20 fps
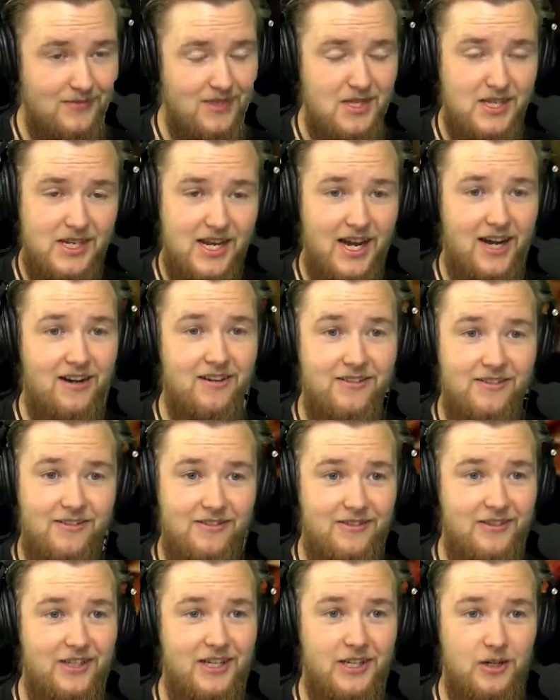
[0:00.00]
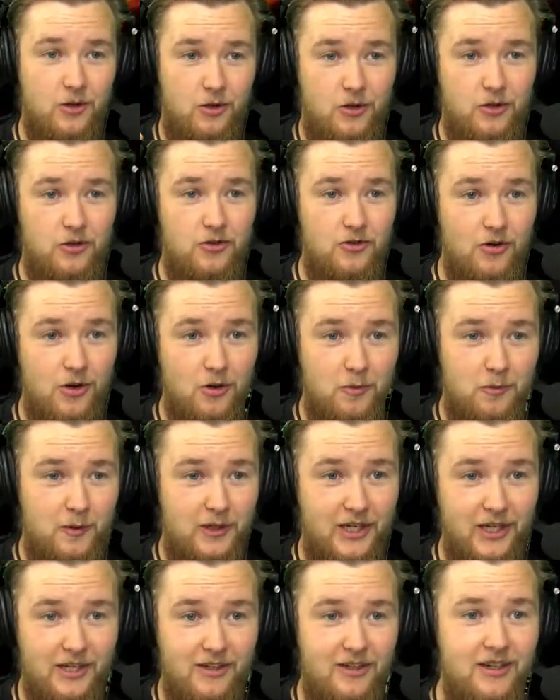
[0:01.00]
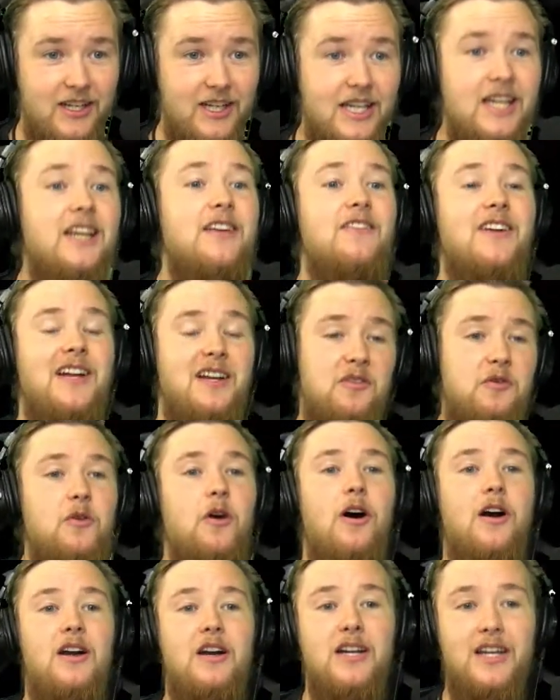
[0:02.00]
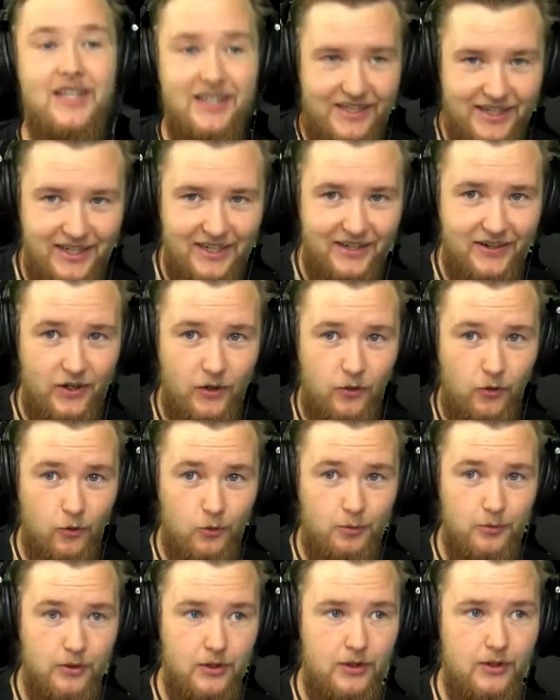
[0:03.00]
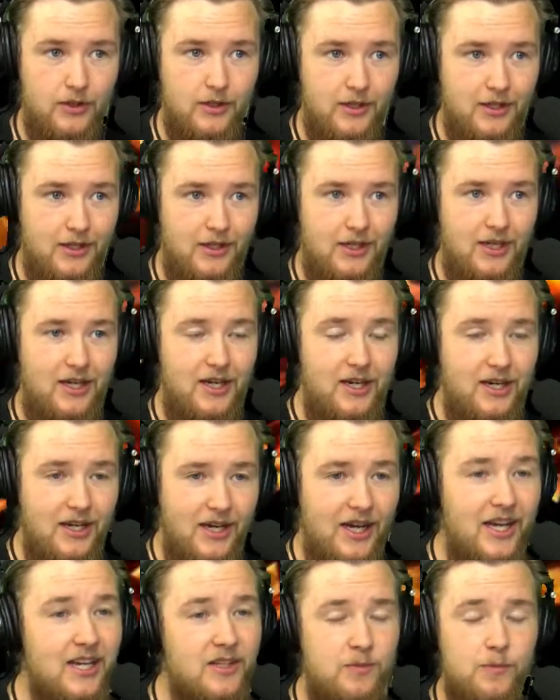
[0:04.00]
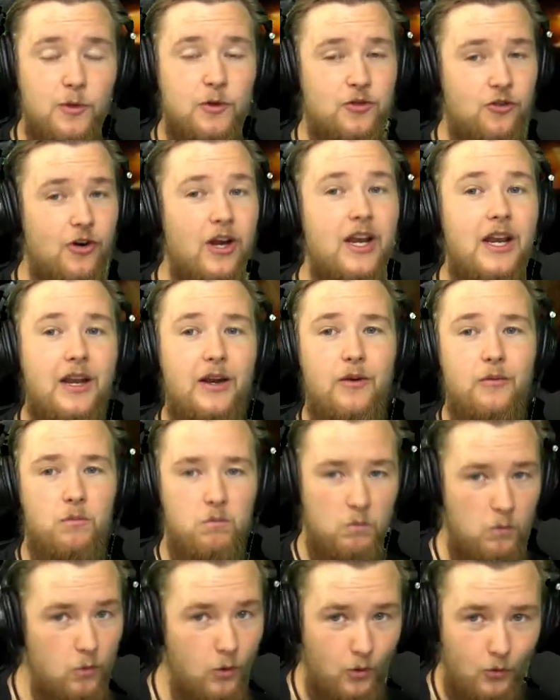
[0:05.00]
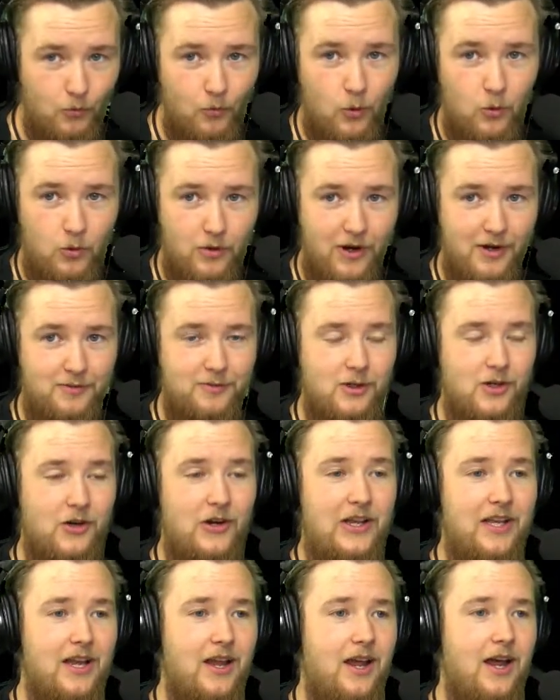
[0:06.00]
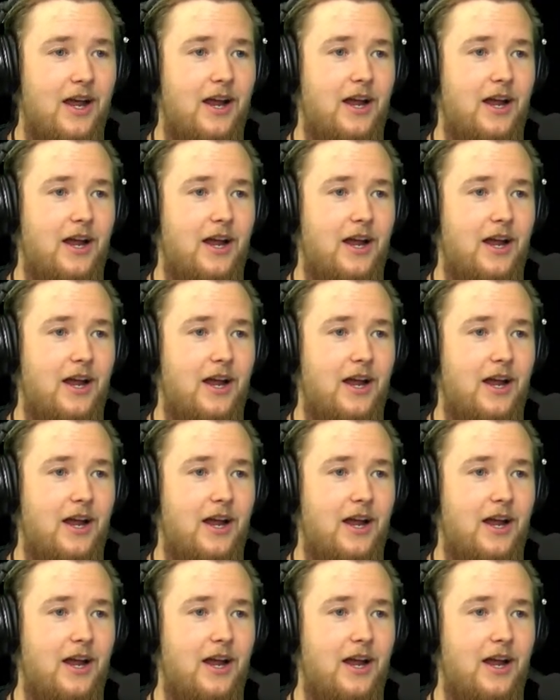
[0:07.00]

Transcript: yeah, you're going to struggle for gear, even if you get in a group. As portrayed in World of Warcraft again,